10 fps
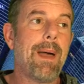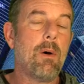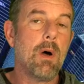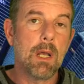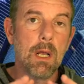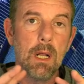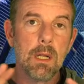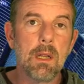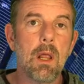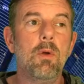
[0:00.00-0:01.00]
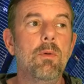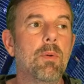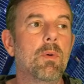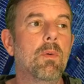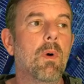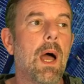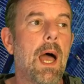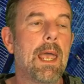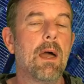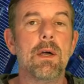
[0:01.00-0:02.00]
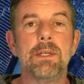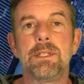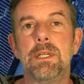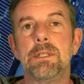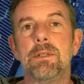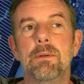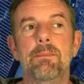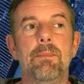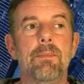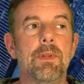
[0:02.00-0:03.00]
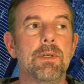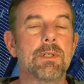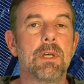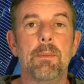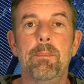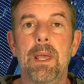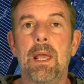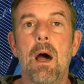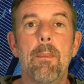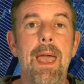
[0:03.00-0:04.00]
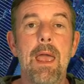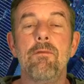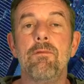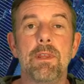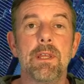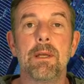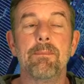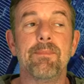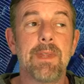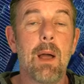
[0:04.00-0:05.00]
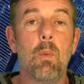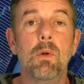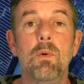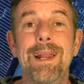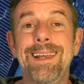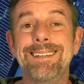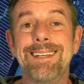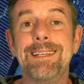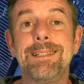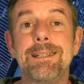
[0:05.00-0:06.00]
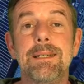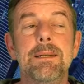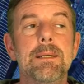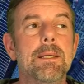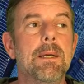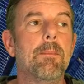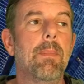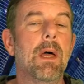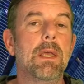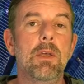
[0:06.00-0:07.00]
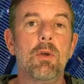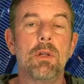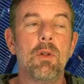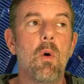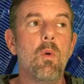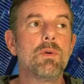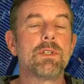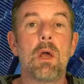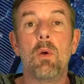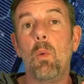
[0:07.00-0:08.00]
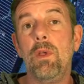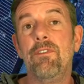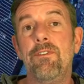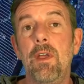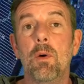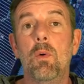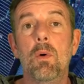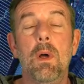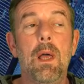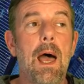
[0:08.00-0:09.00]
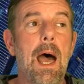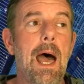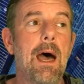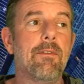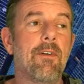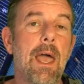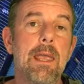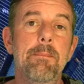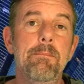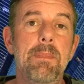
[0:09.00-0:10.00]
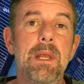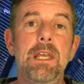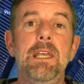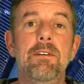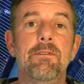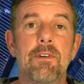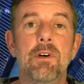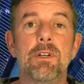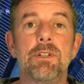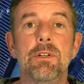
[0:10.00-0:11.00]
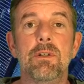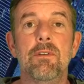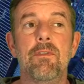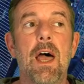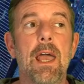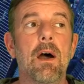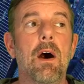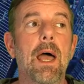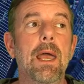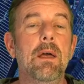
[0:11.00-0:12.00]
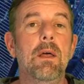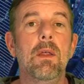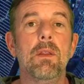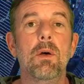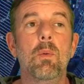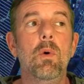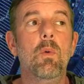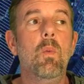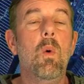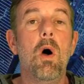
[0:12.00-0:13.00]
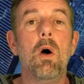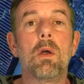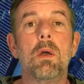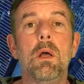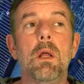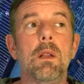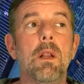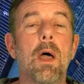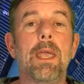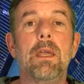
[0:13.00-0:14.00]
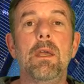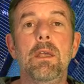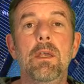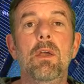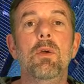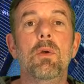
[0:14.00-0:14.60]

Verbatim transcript: a global AI system that's going to pick up everything. That will exist, but you can also, we feel, have a mini version of AI that will work like you